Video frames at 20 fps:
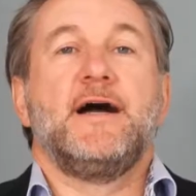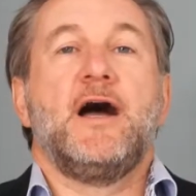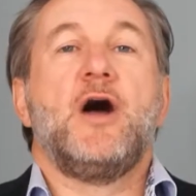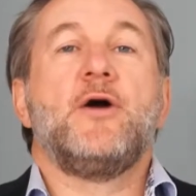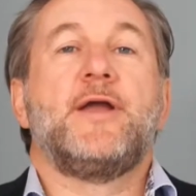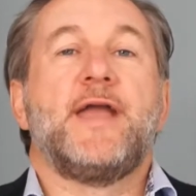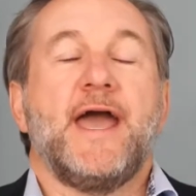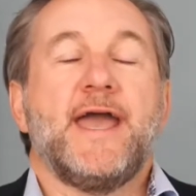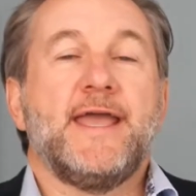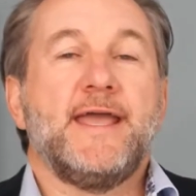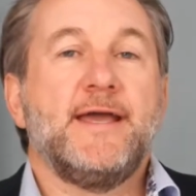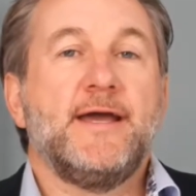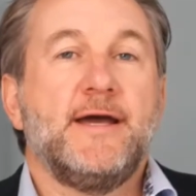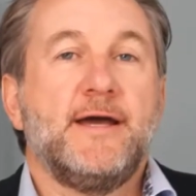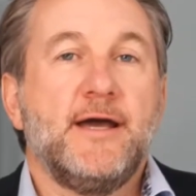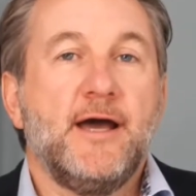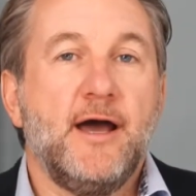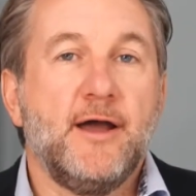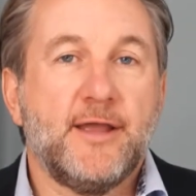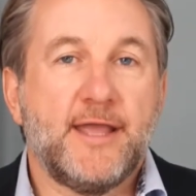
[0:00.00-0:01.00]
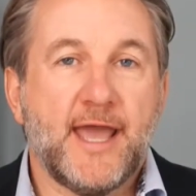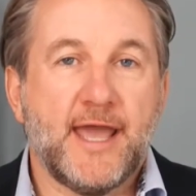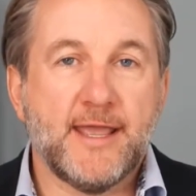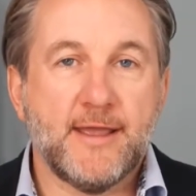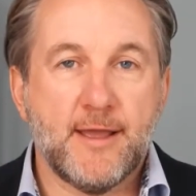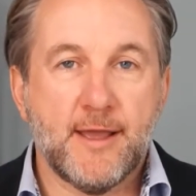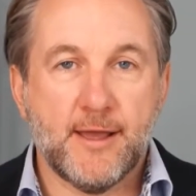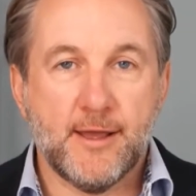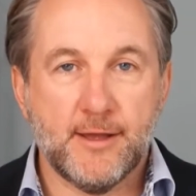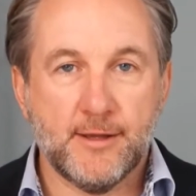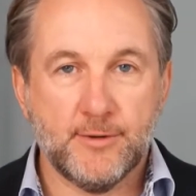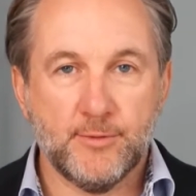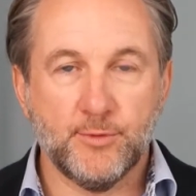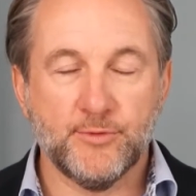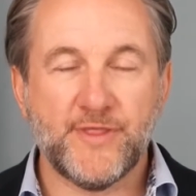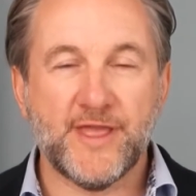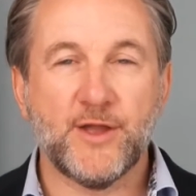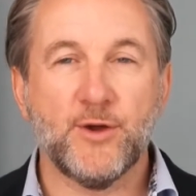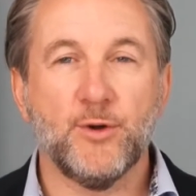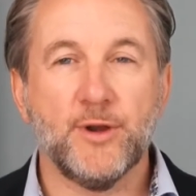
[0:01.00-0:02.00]
Okay. Well,
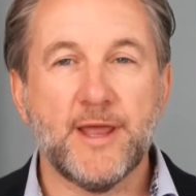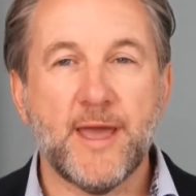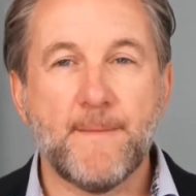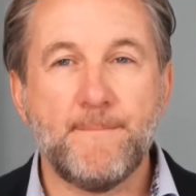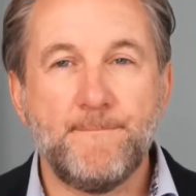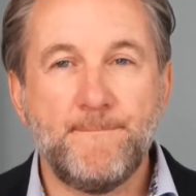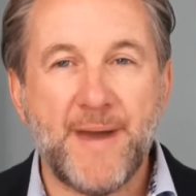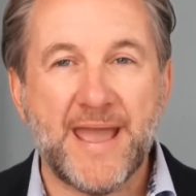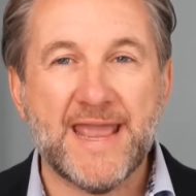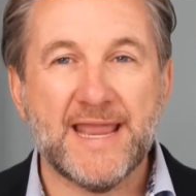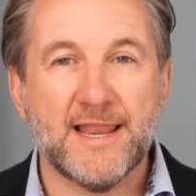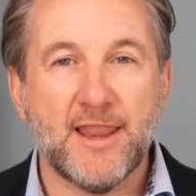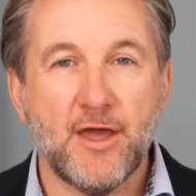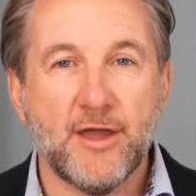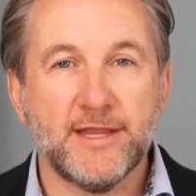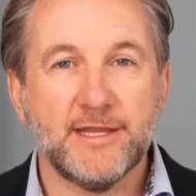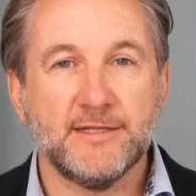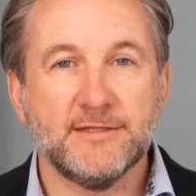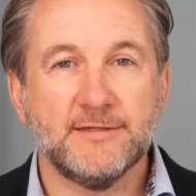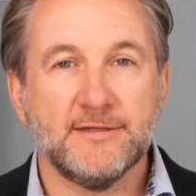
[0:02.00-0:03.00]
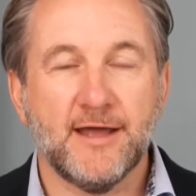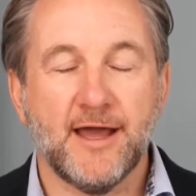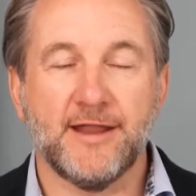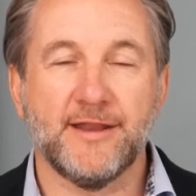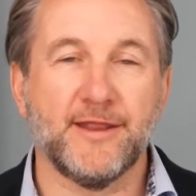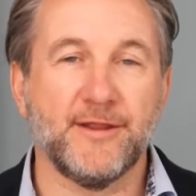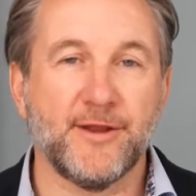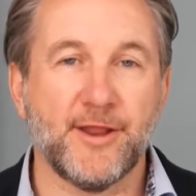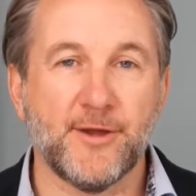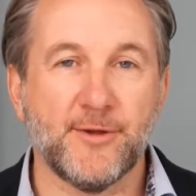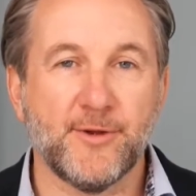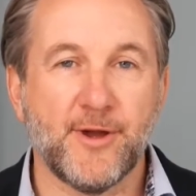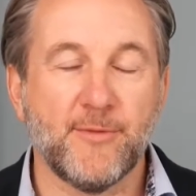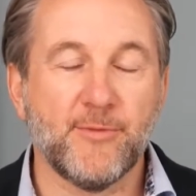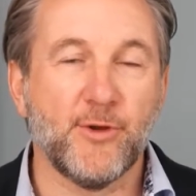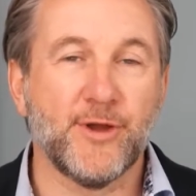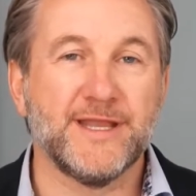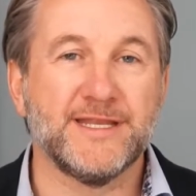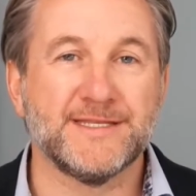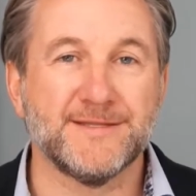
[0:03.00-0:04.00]
they call it a bait line. I don't know. I'm
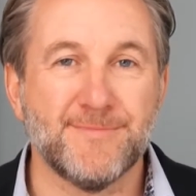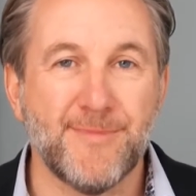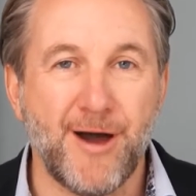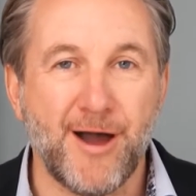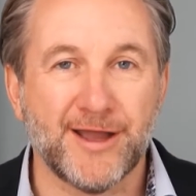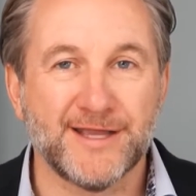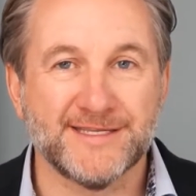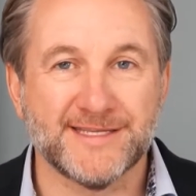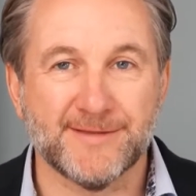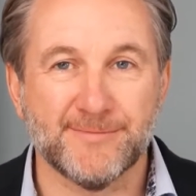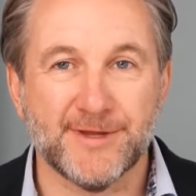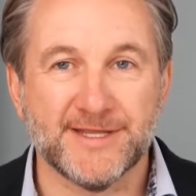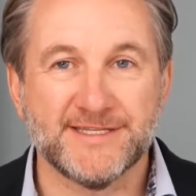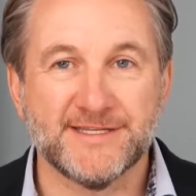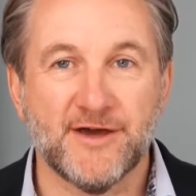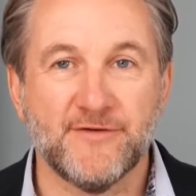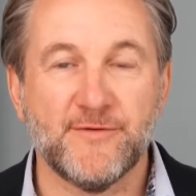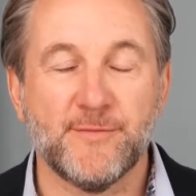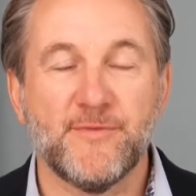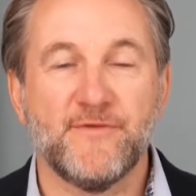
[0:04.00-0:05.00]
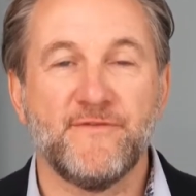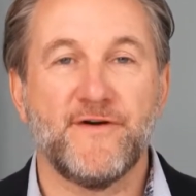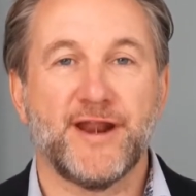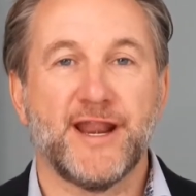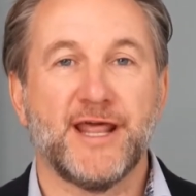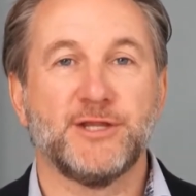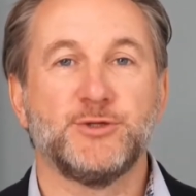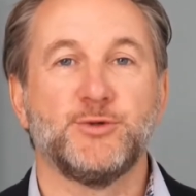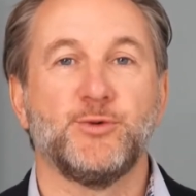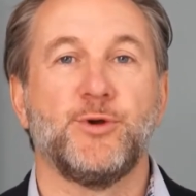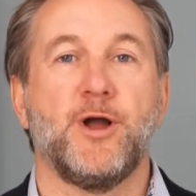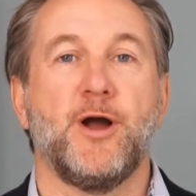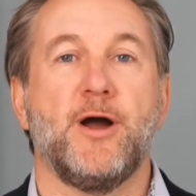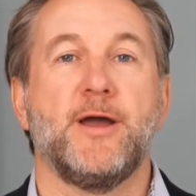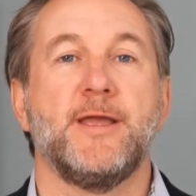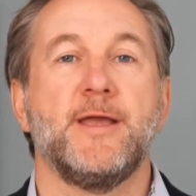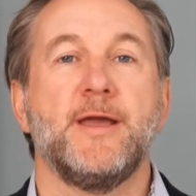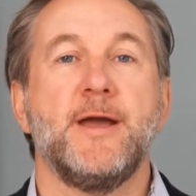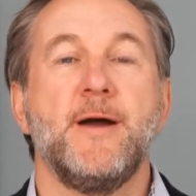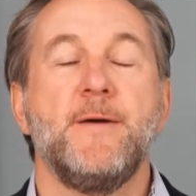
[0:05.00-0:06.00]
not into marketing myself. I'm a financial
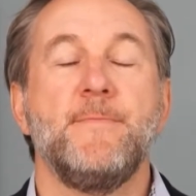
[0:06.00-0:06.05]
guy.